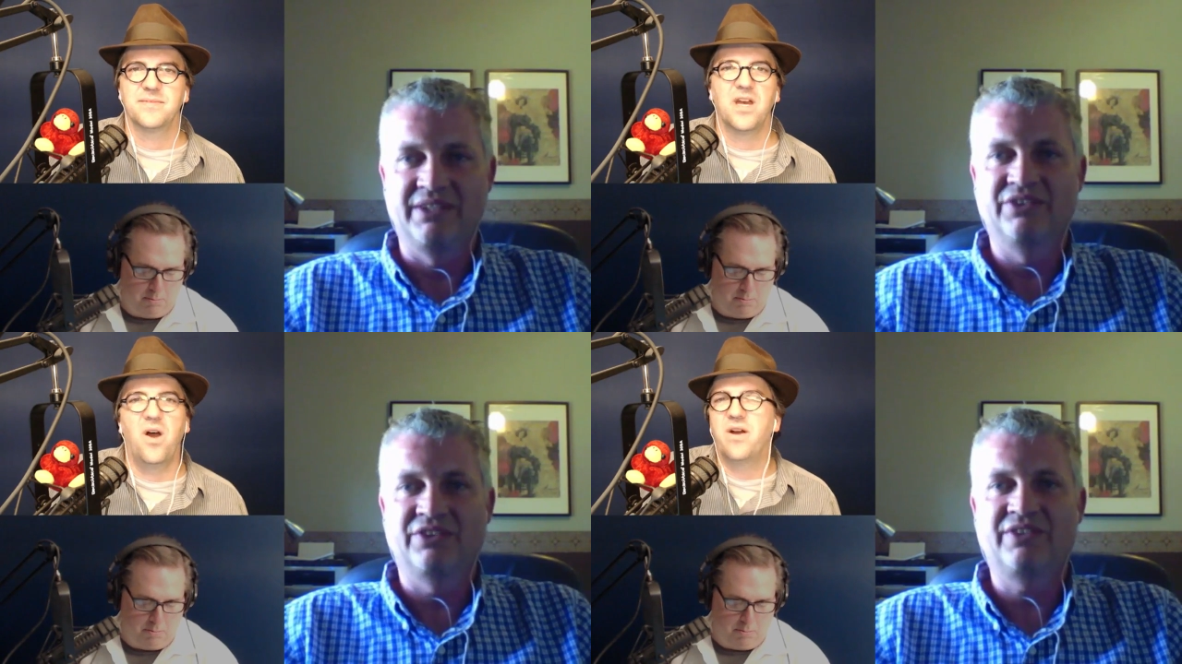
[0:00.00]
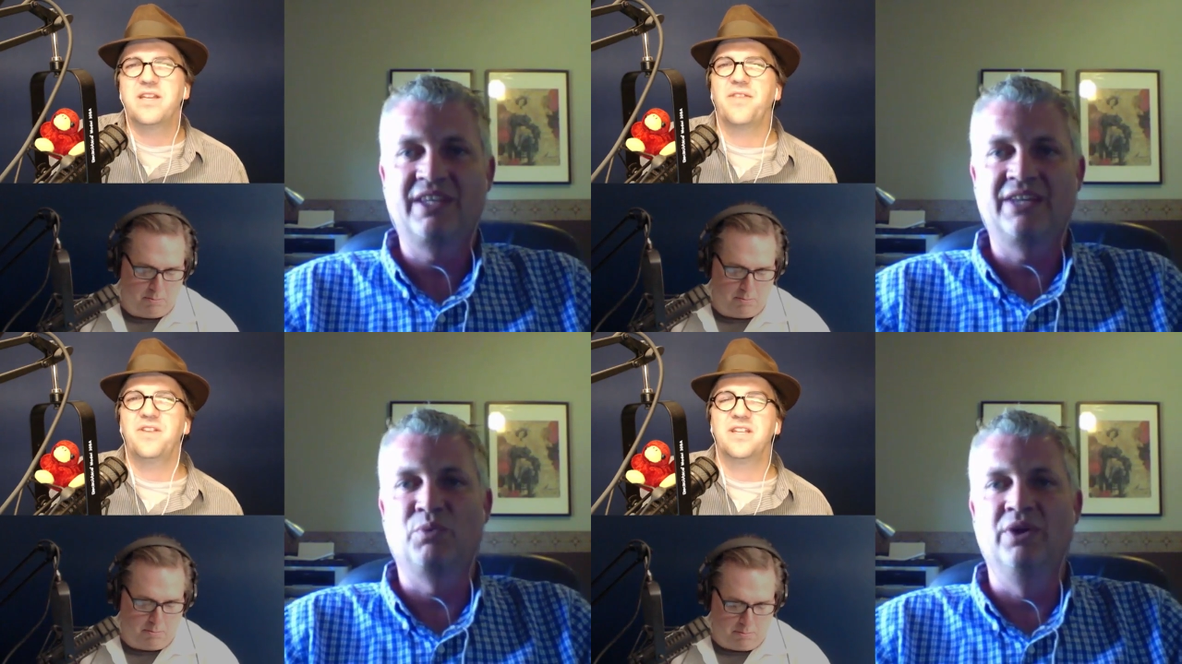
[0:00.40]
Speaker 1: You oh, just, oh, and
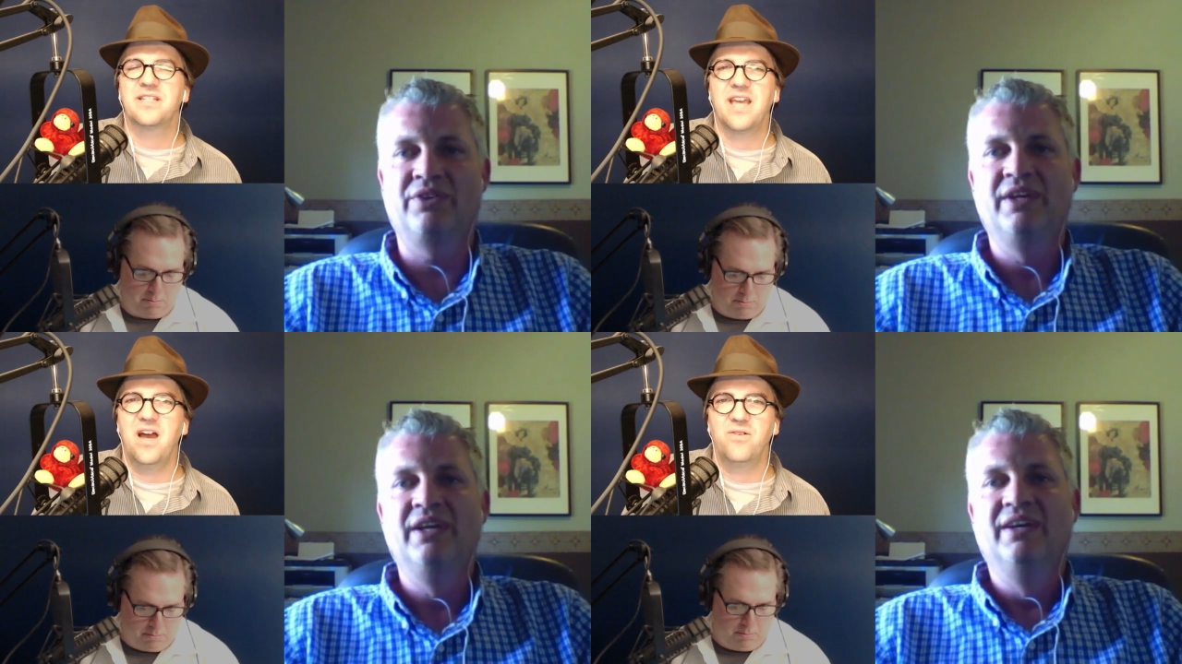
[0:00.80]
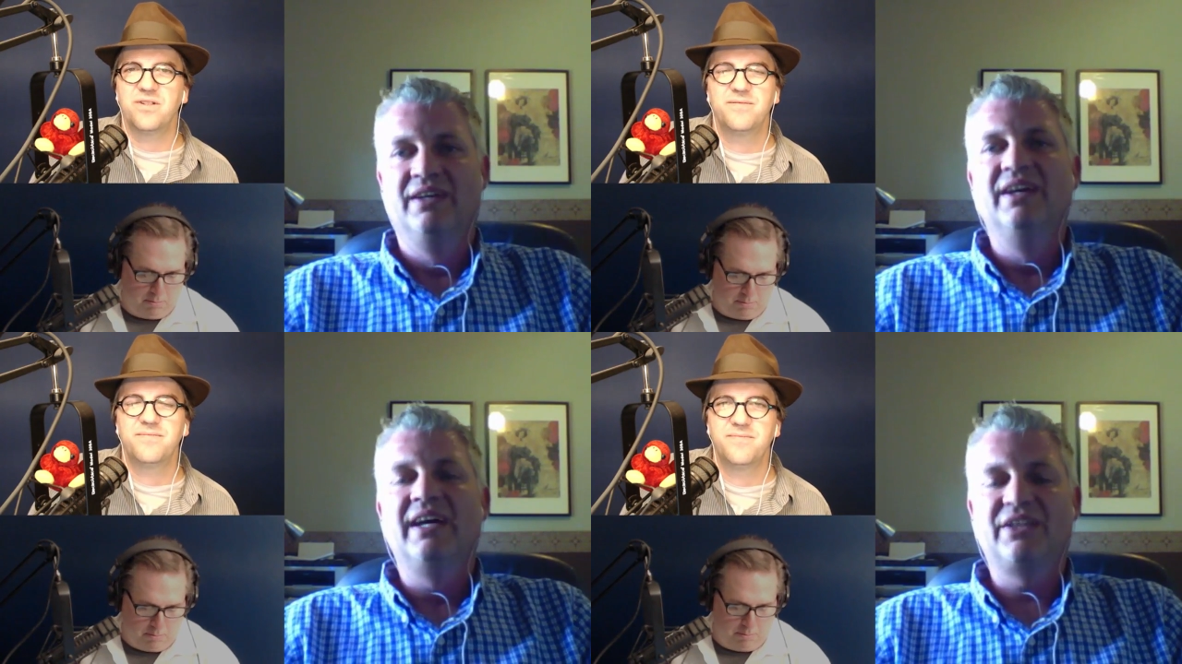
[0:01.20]
get the worth, discount
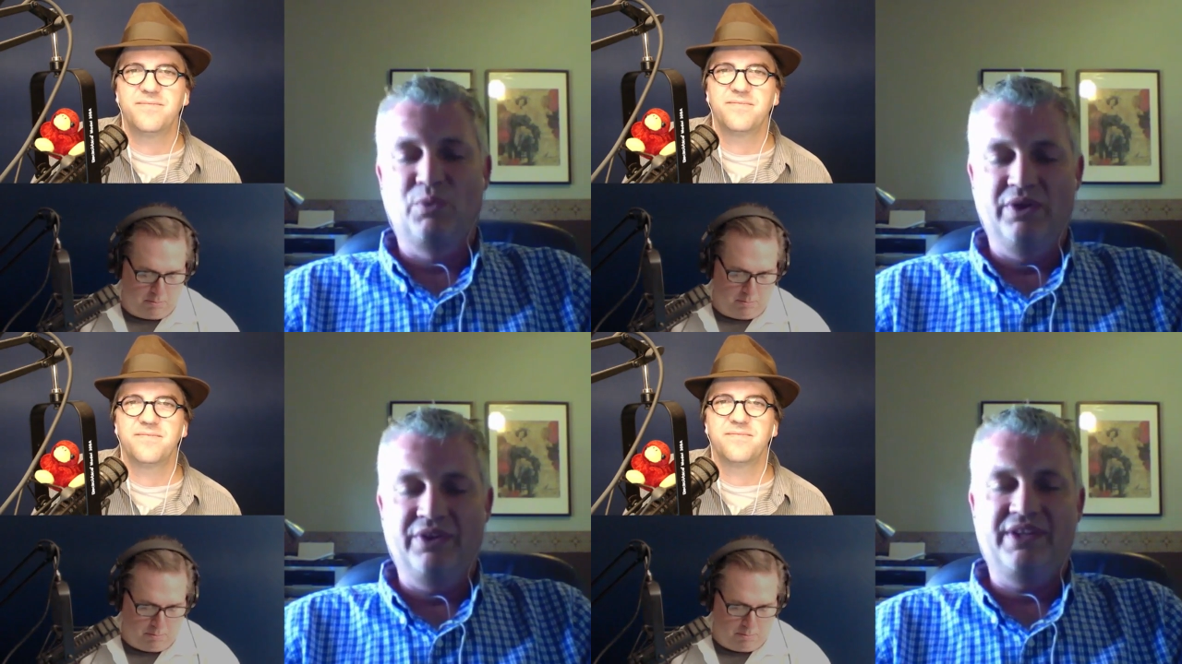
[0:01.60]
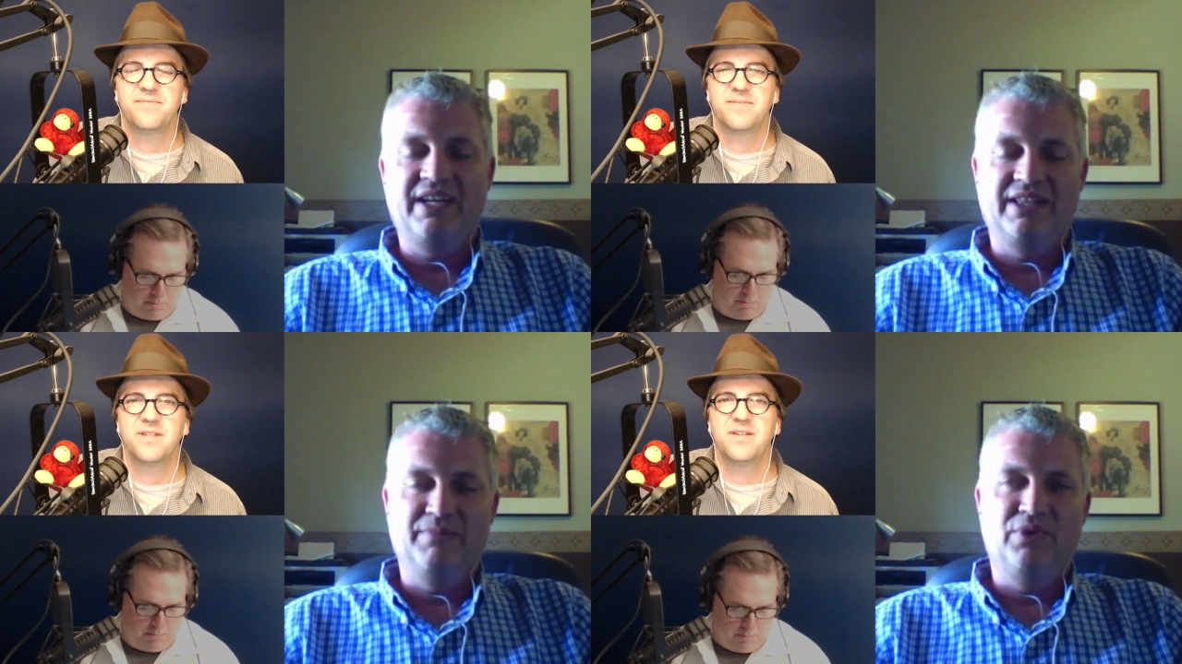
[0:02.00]
it's worth
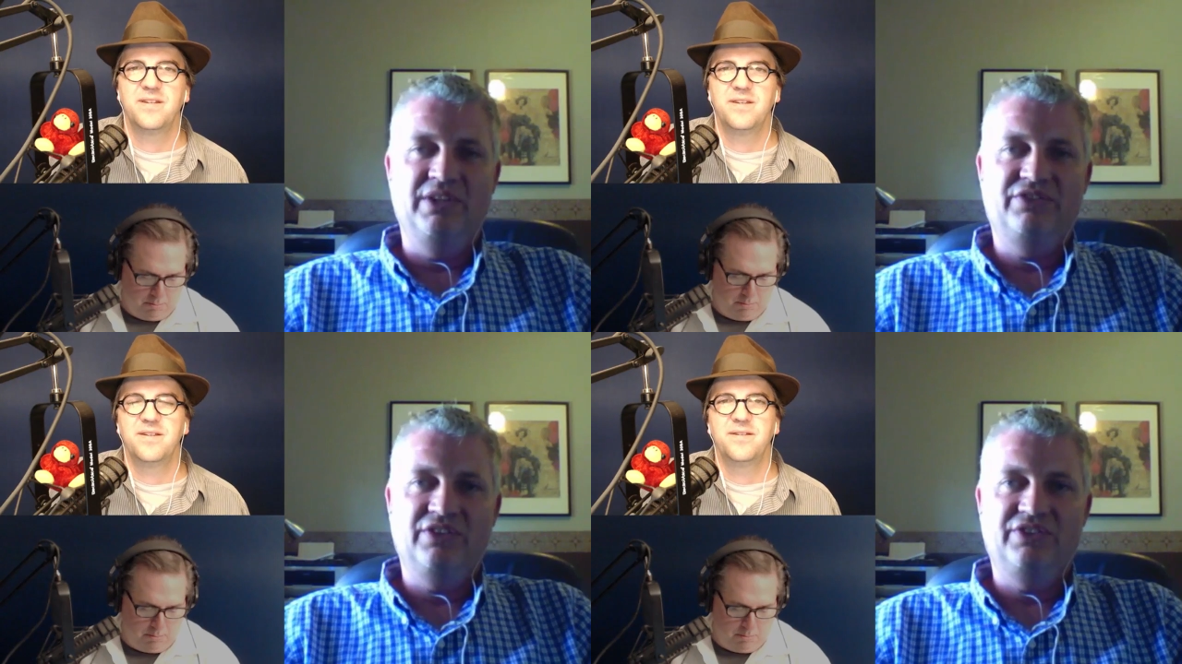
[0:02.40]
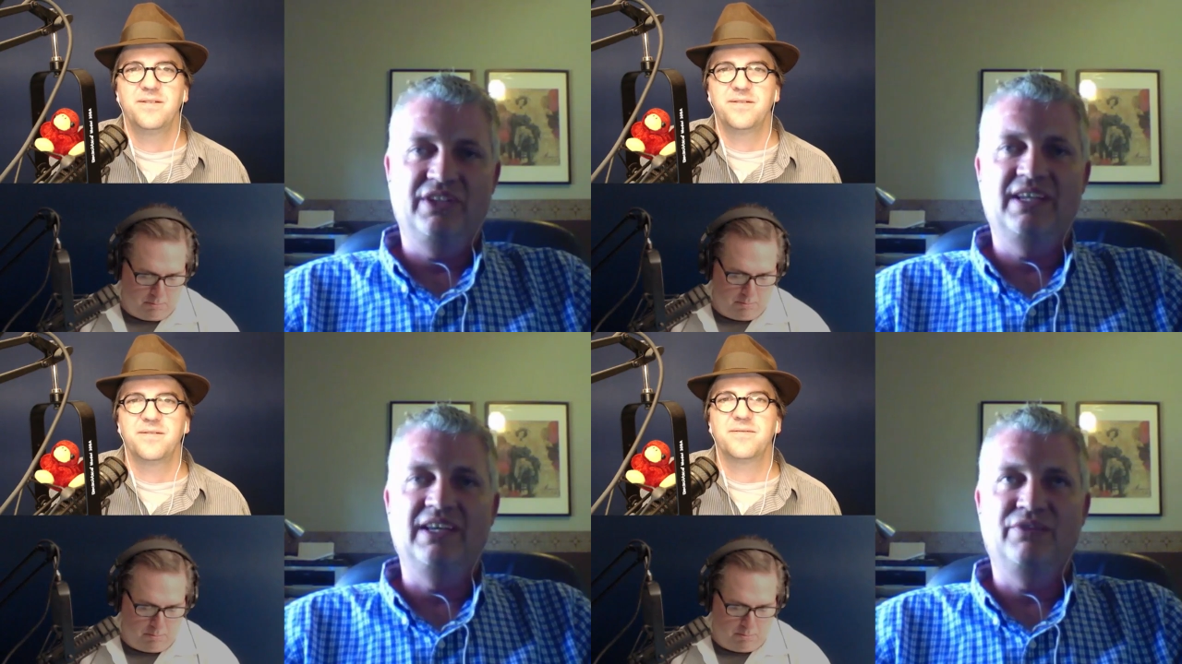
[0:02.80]
getting the points just
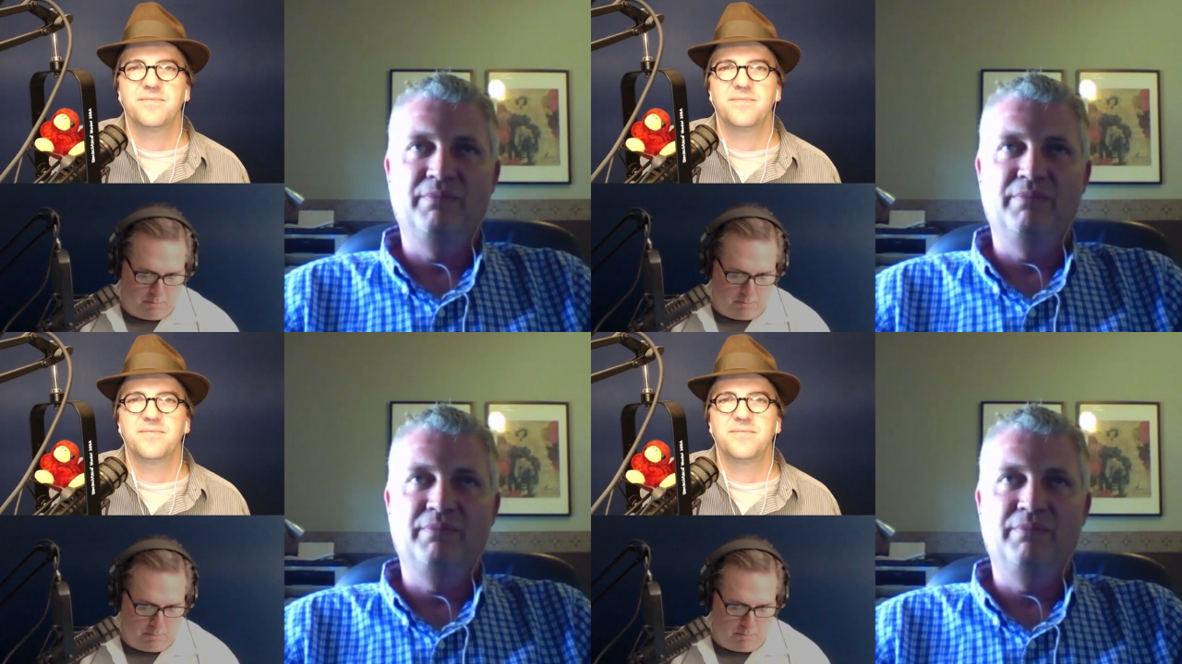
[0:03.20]
in case.